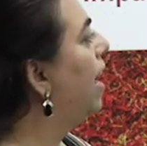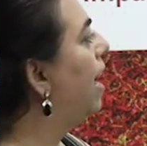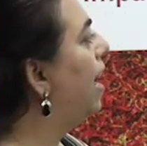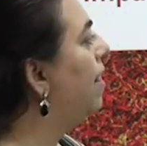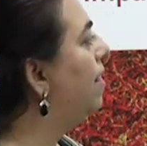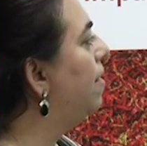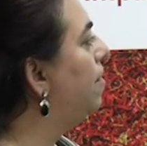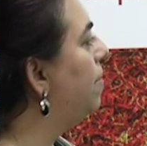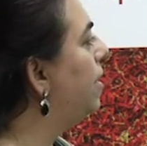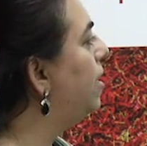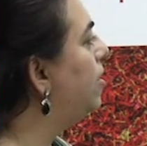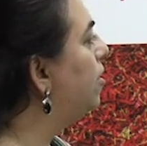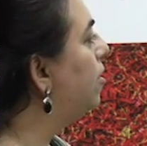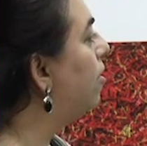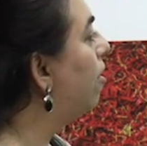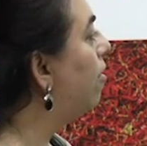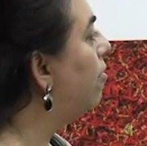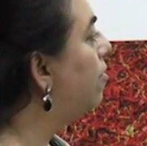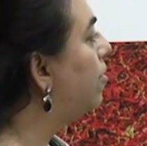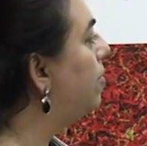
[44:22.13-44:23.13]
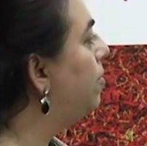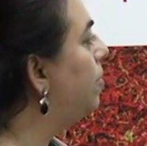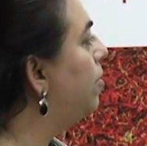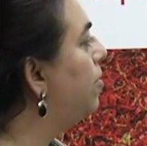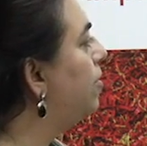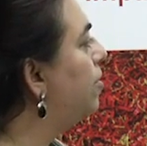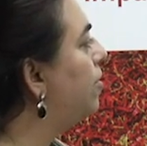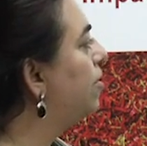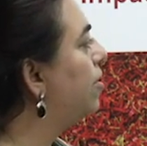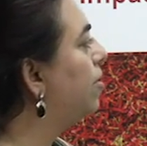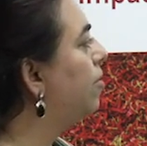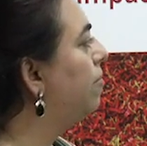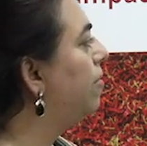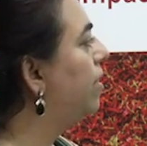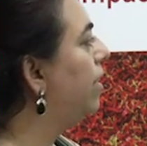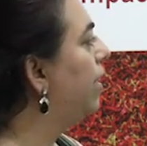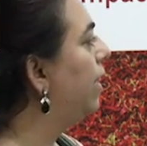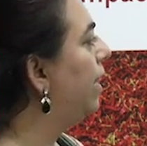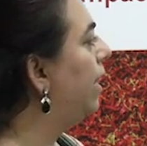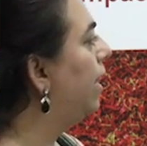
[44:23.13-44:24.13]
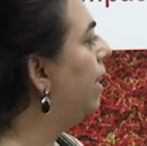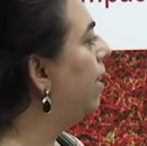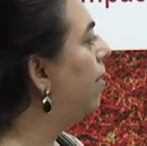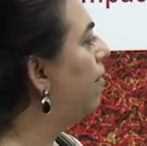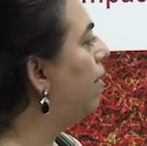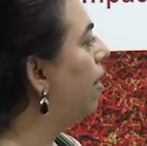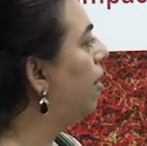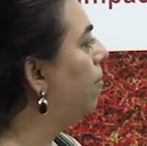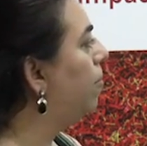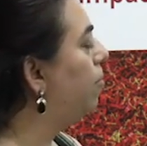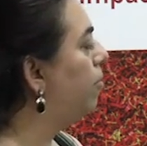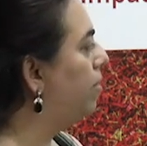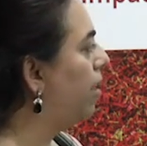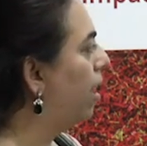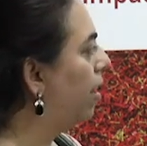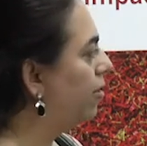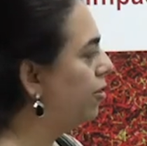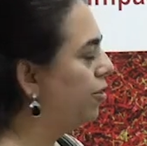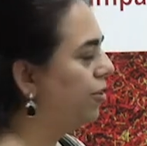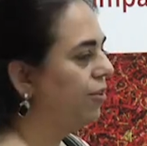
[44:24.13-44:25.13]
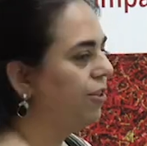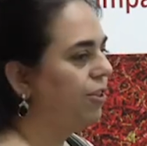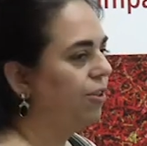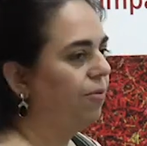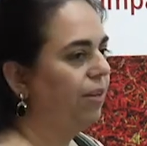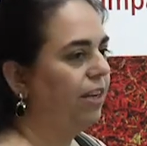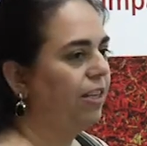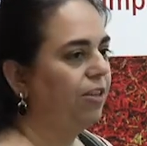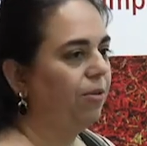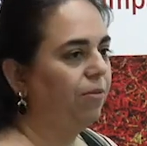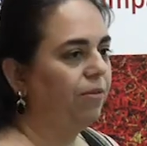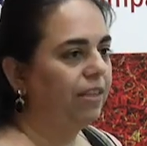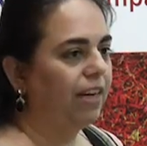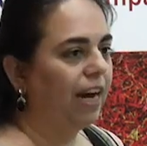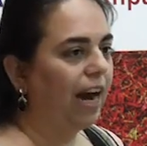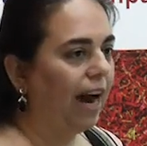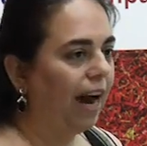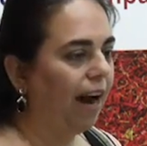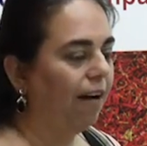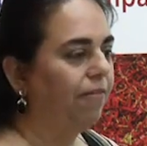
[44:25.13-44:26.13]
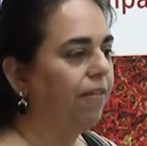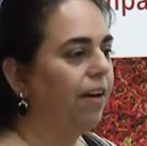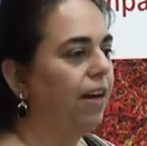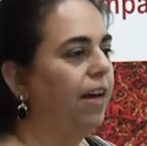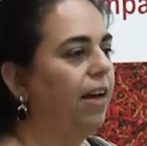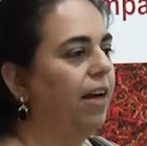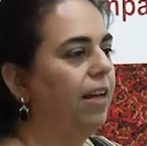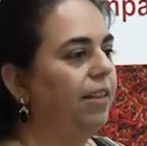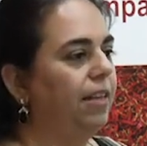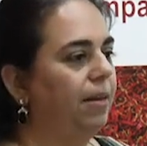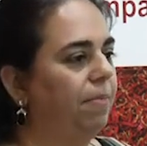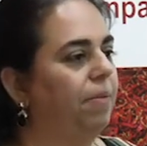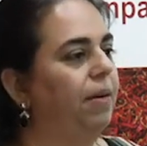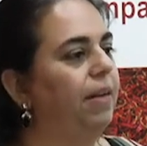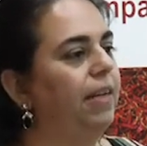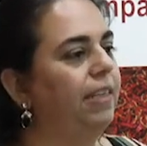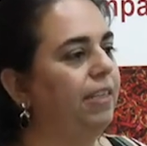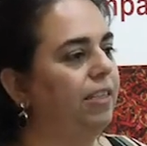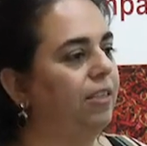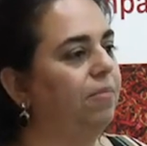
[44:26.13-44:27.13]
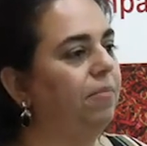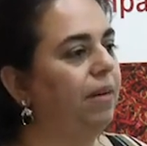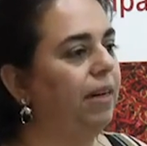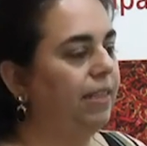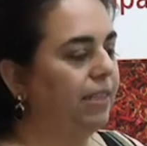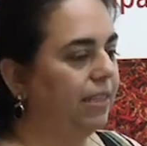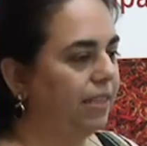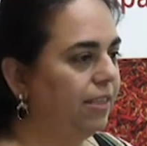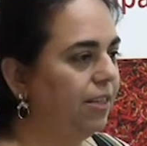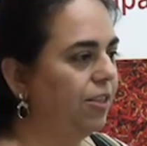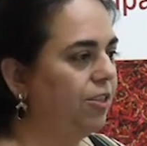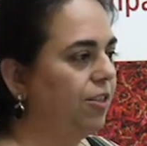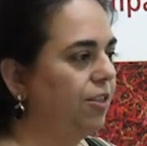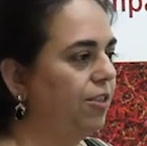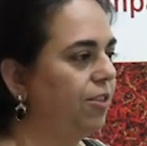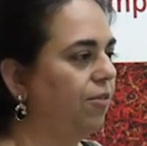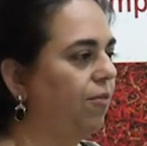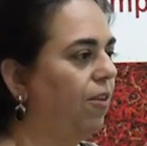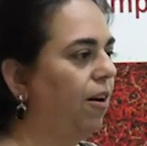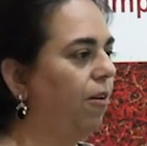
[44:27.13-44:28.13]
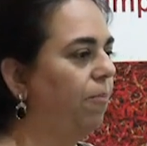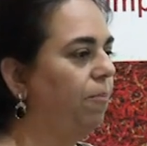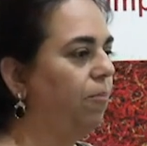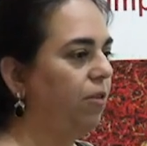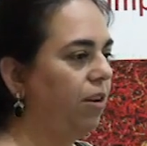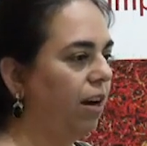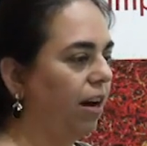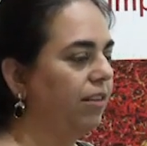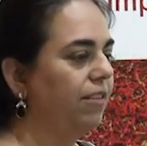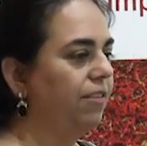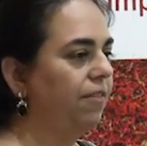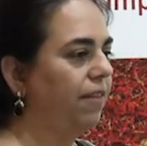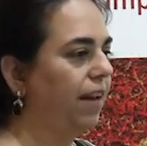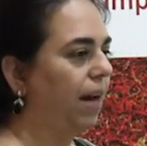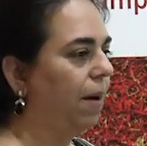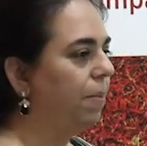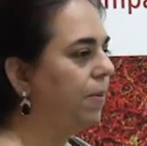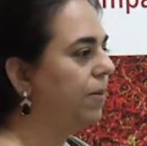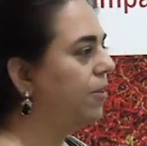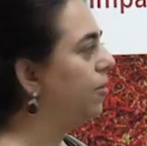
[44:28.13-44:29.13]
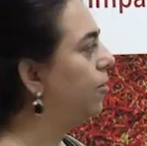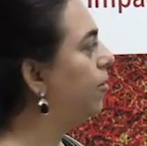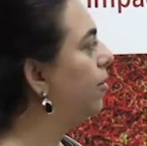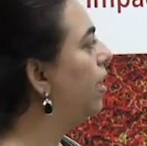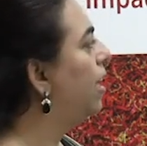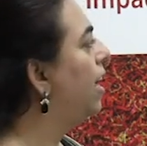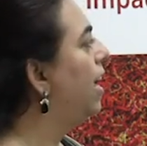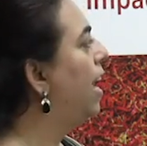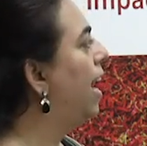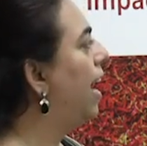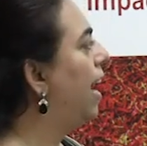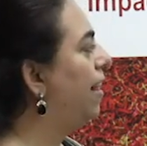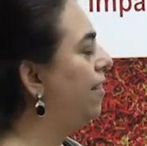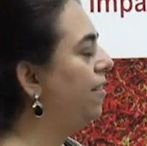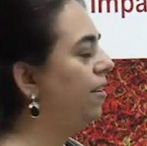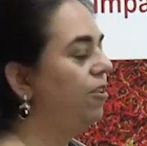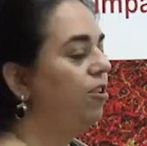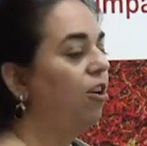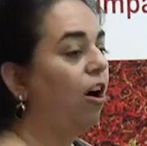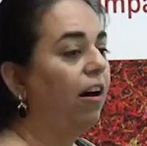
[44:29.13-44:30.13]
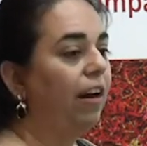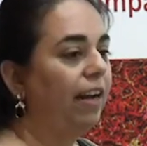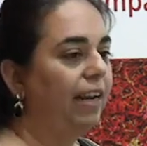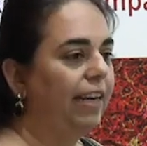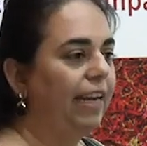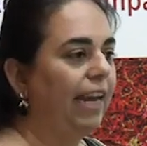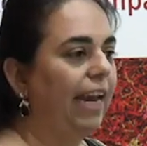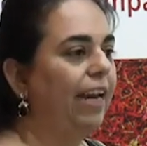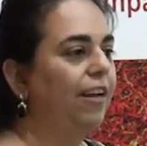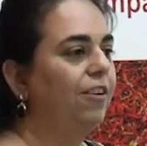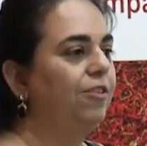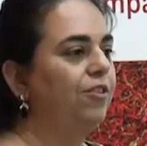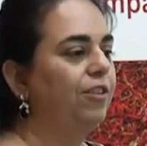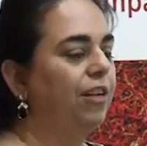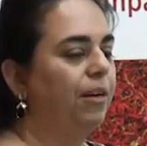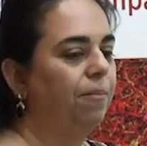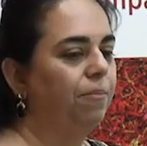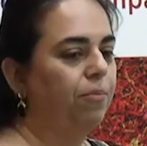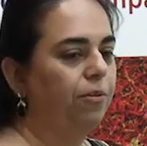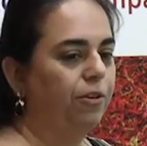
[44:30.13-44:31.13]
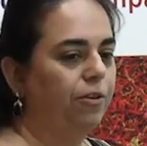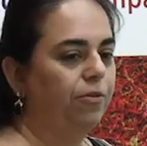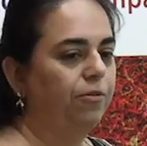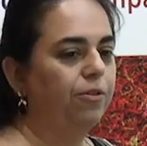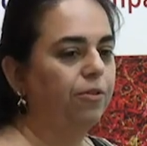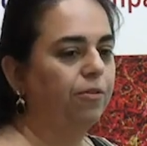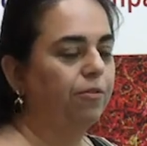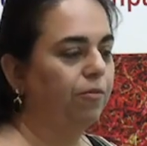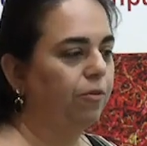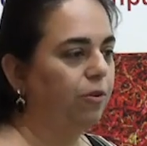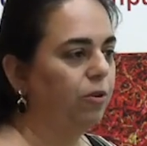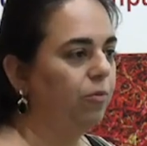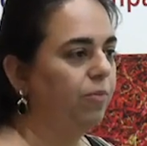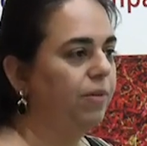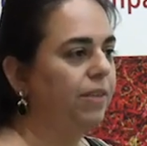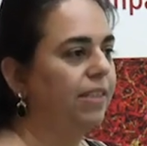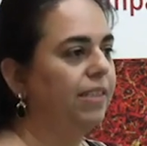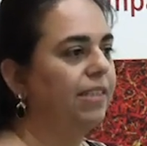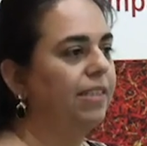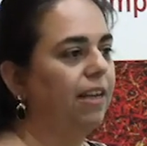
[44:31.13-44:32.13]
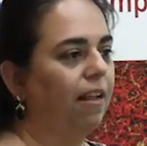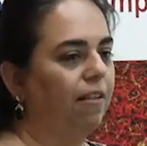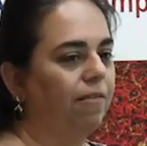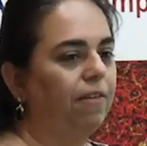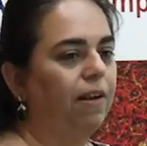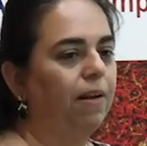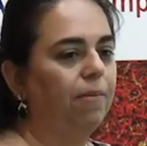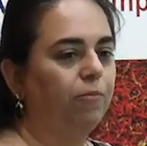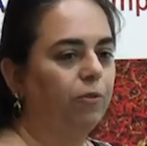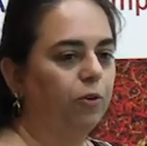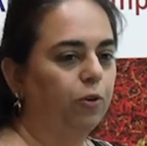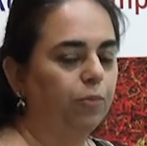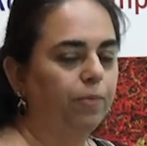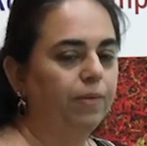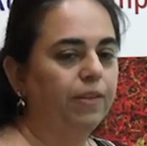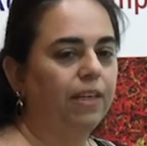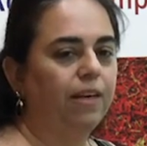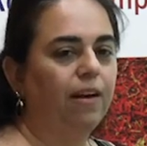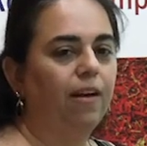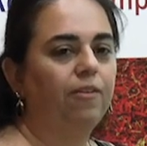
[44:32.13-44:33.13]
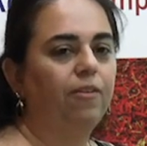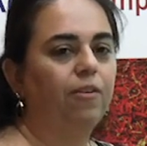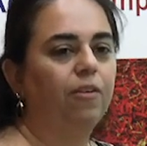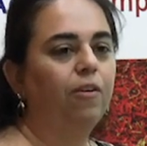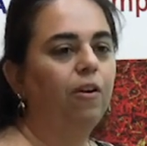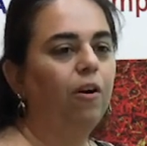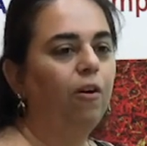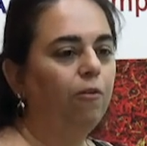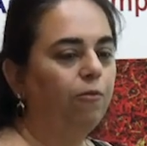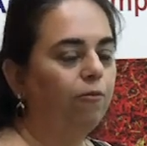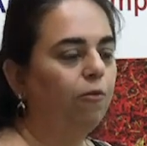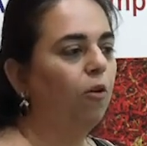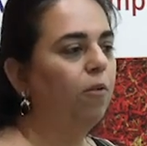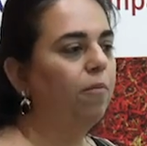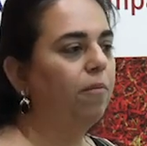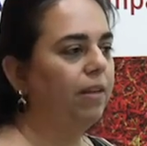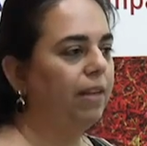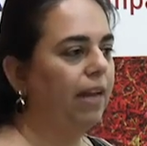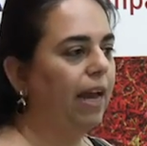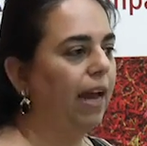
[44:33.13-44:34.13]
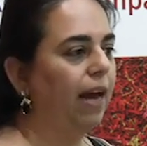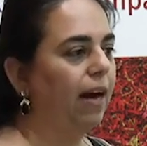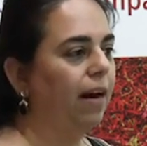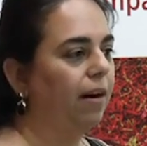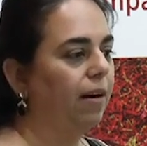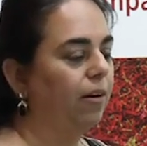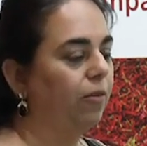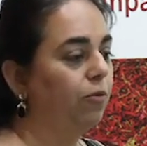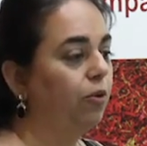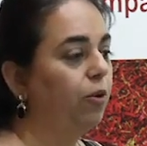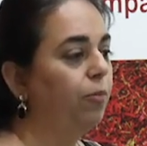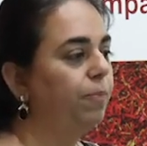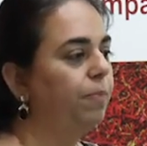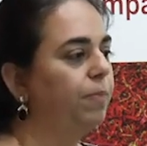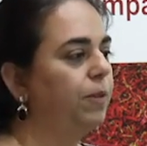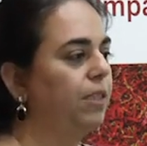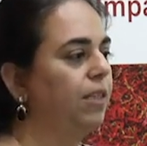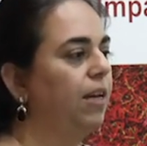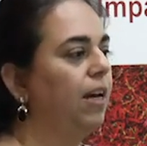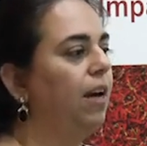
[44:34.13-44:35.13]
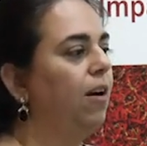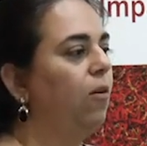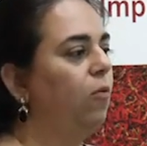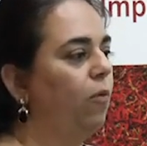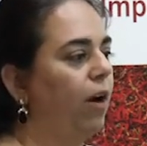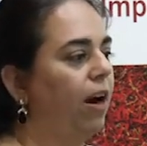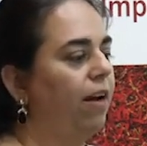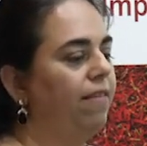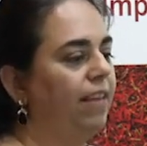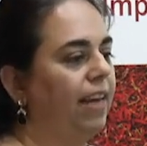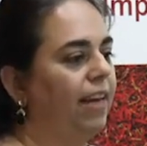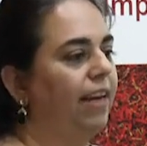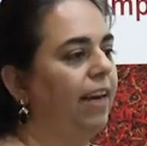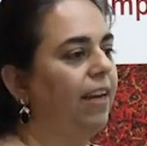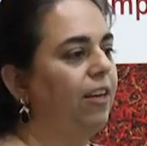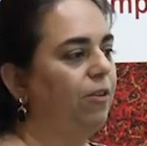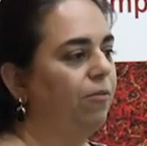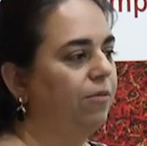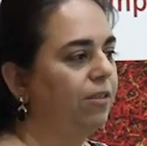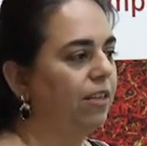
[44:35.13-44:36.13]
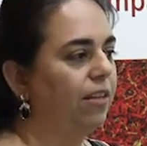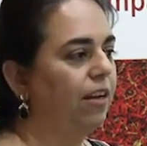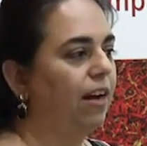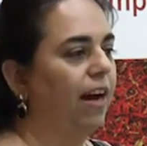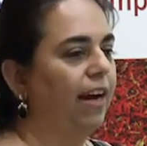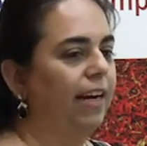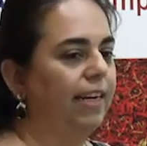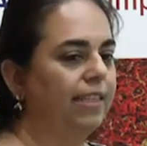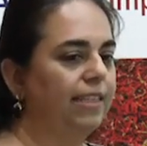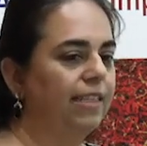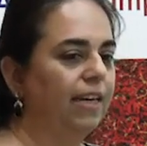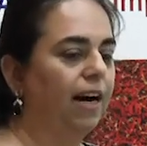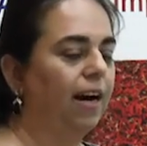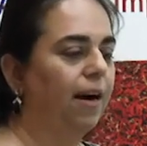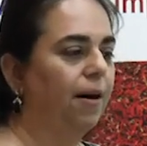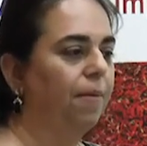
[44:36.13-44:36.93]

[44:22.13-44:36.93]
And the major contributors are really around production, so they don't have the ability to make decisions around productive capital, and they're not engaged in producer groups and self-help groups and other formal groups where they can utilize,